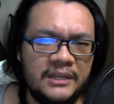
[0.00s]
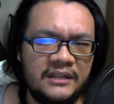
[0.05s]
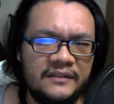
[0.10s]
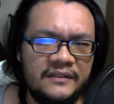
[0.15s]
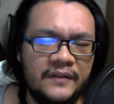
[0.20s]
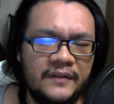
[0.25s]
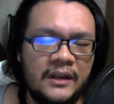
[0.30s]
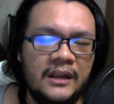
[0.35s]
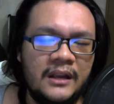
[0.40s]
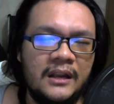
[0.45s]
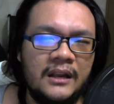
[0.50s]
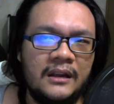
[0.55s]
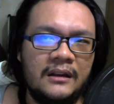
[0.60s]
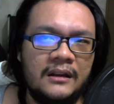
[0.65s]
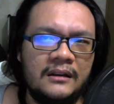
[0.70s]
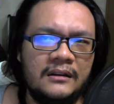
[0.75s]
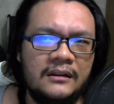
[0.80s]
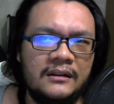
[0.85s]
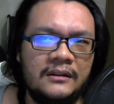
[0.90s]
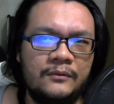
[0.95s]
believe,
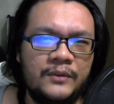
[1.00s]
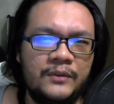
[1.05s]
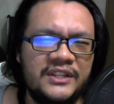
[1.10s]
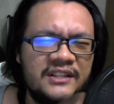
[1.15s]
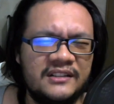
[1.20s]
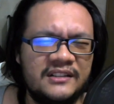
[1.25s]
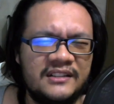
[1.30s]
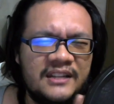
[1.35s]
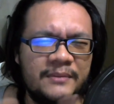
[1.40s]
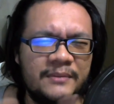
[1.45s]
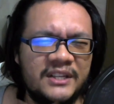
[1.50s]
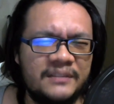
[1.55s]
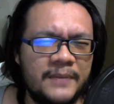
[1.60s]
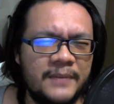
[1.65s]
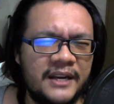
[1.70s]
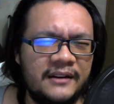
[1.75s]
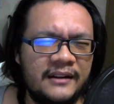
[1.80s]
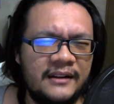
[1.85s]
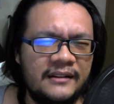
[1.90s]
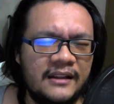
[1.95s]
which is the same as
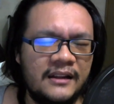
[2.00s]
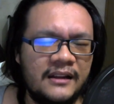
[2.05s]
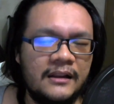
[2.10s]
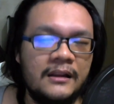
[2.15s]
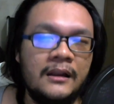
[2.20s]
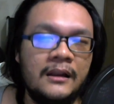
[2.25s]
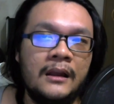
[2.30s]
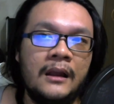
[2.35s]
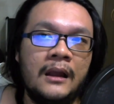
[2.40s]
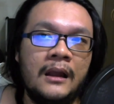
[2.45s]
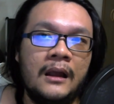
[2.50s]
Smite, I think.